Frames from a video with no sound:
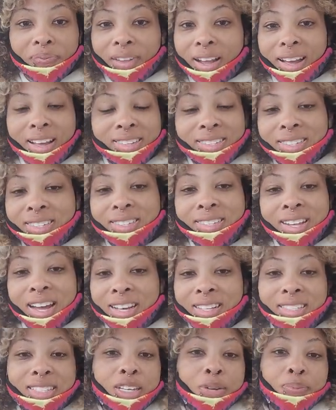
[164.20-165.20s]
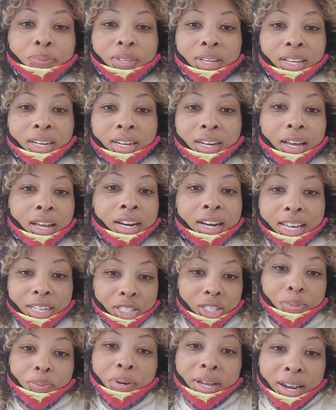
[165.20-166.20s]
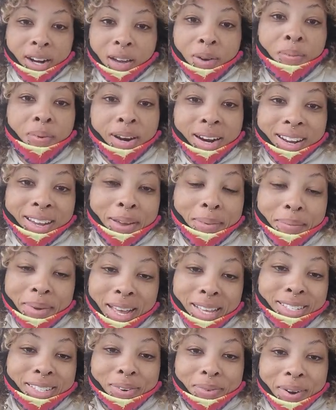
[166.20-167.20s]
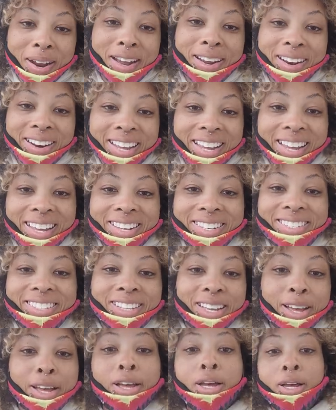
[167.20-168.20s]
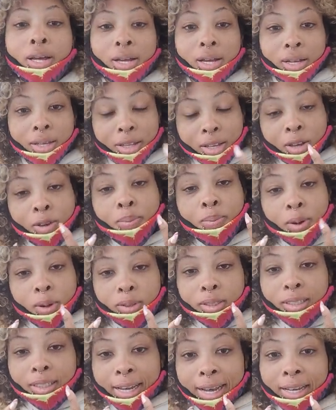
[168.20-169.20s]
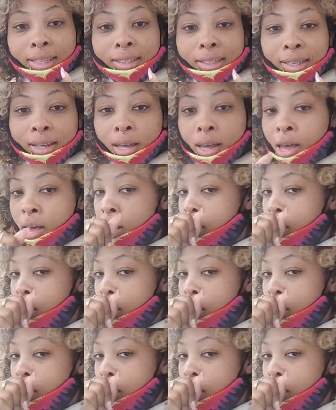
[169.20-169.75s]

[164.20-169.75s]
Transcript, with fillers: this is not something, unless you plan on wearing your mask around your kids, you most likely